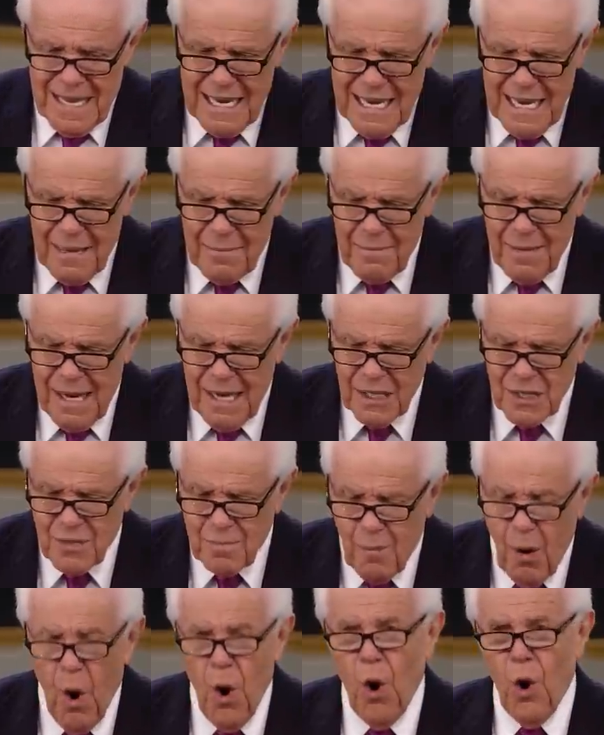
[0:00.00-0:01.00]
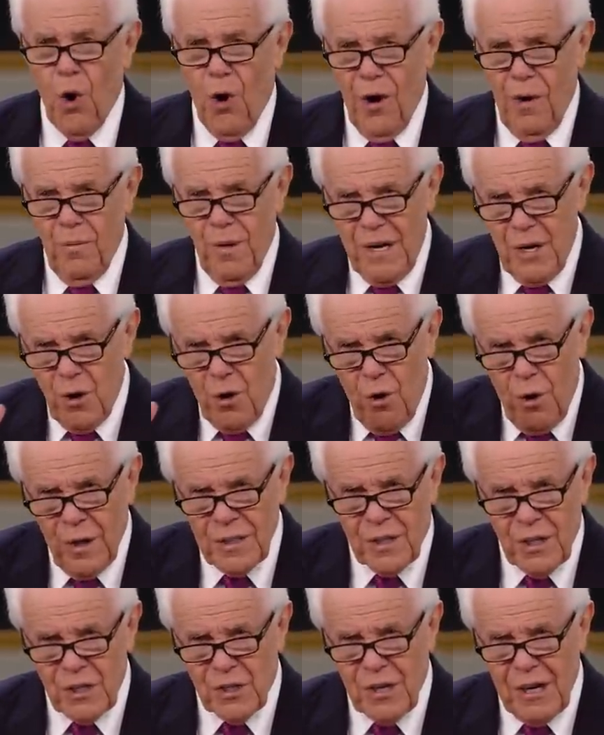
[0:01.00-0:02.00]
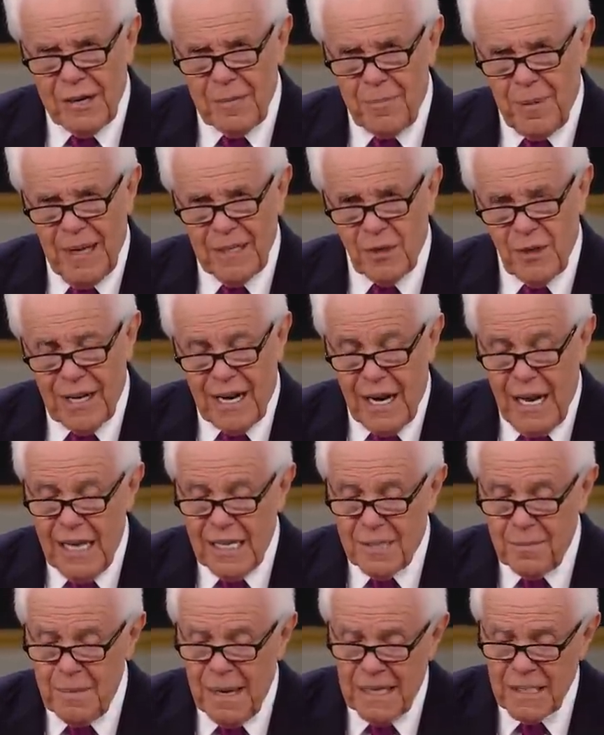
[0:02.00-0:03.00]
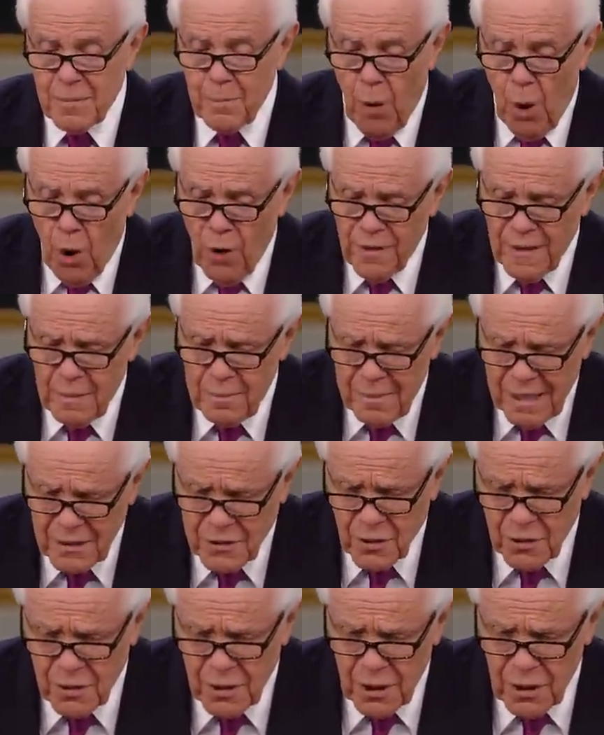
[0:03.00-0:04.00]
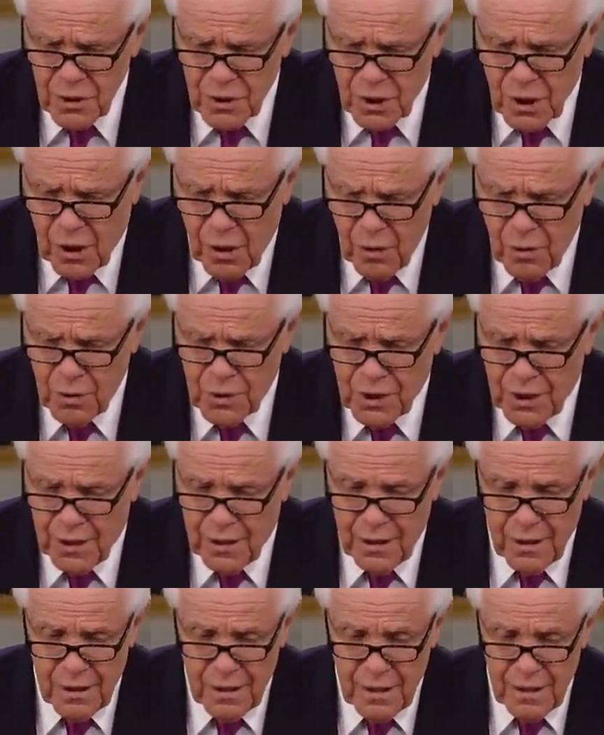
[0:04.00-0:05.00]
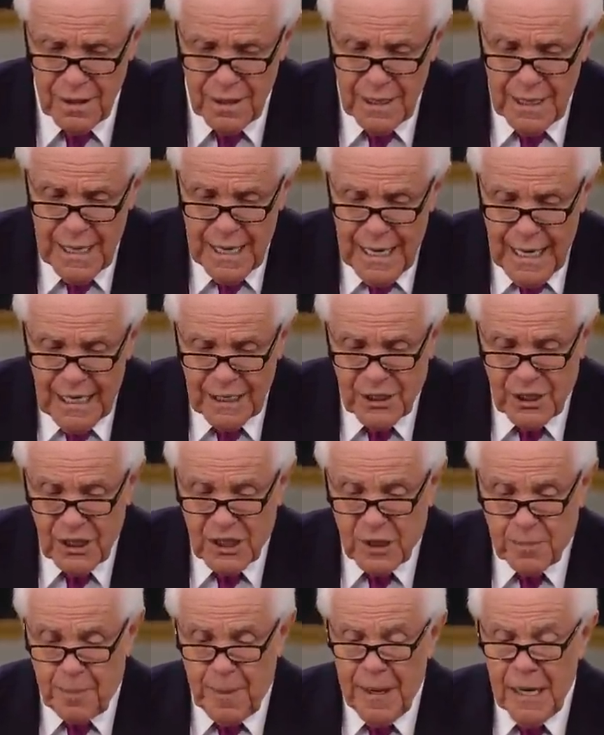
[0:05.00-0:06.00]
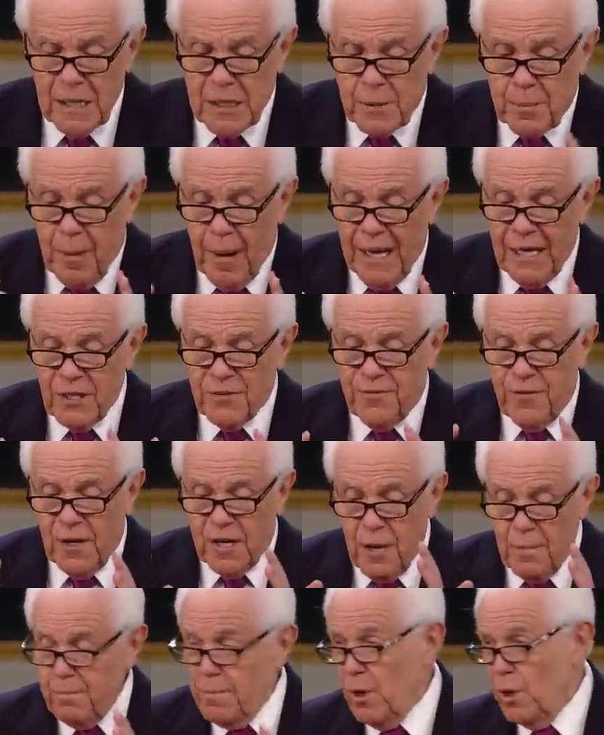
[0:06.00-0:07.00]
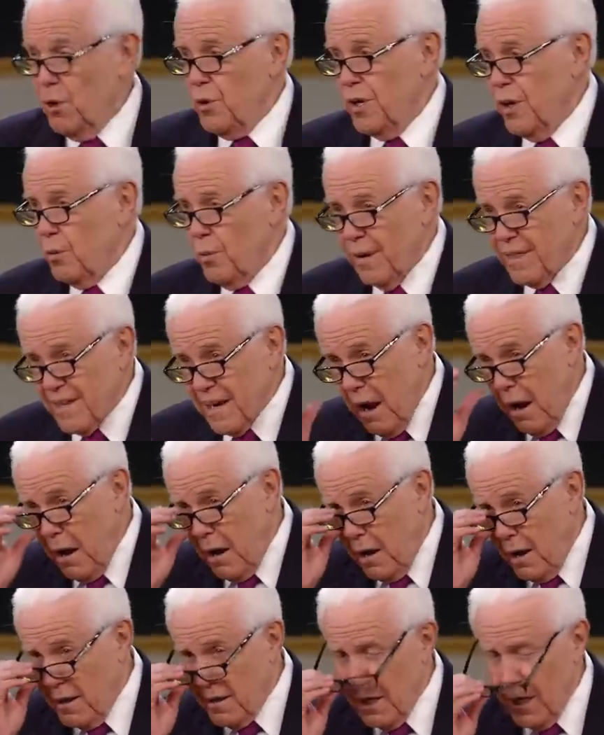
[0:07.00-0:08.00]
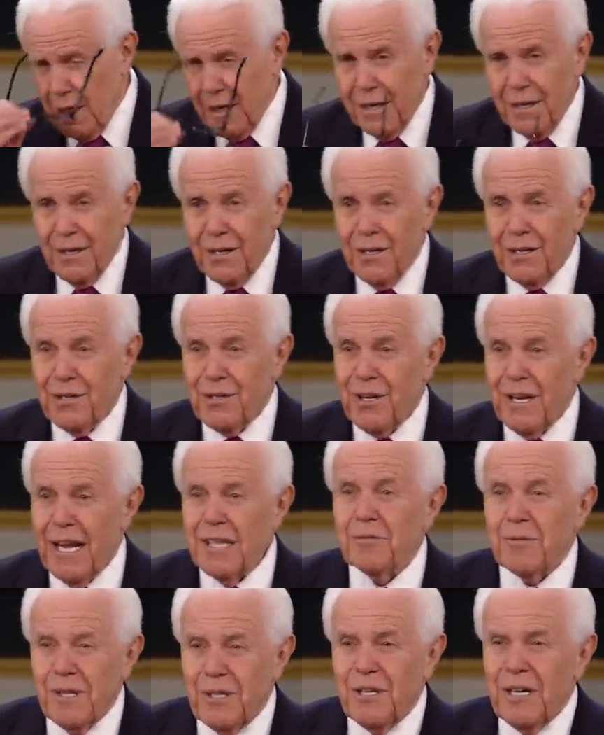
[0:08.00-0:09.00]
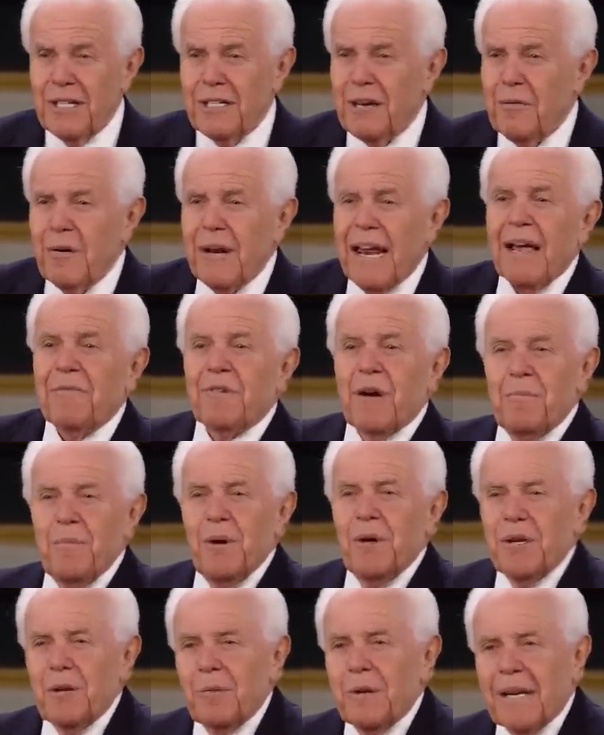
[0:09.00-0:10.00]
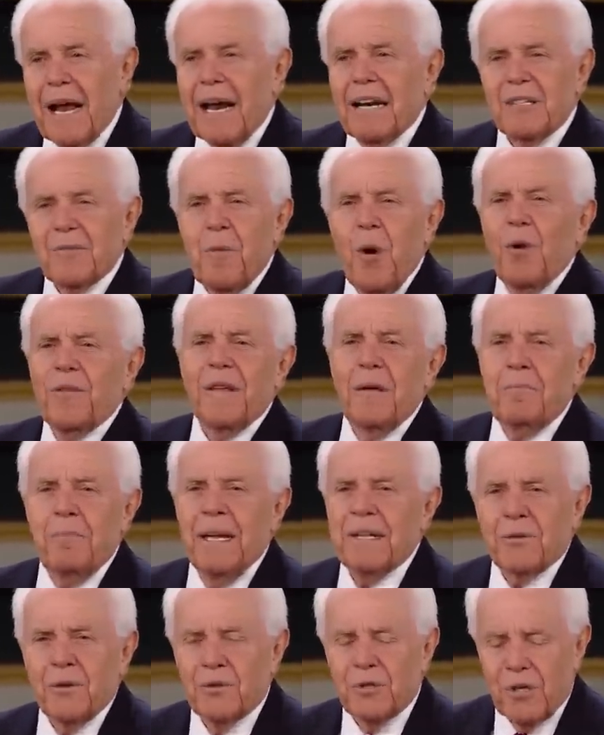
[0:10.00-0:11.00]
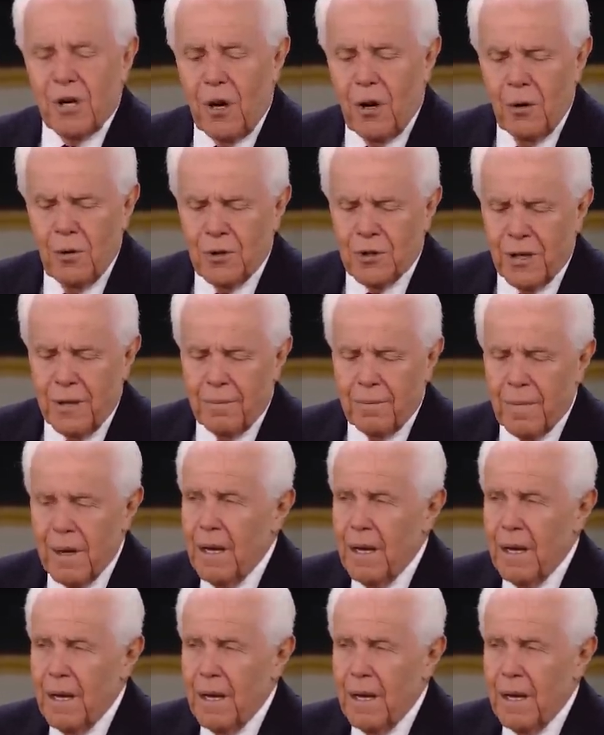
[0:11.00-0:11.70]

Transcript: It means more when you go into the secret place the It means more than mental seclusion. It's the Spirit's place for communion with God. You see, that's what Jesus, he would have communion with God. It's more than mental seclusion.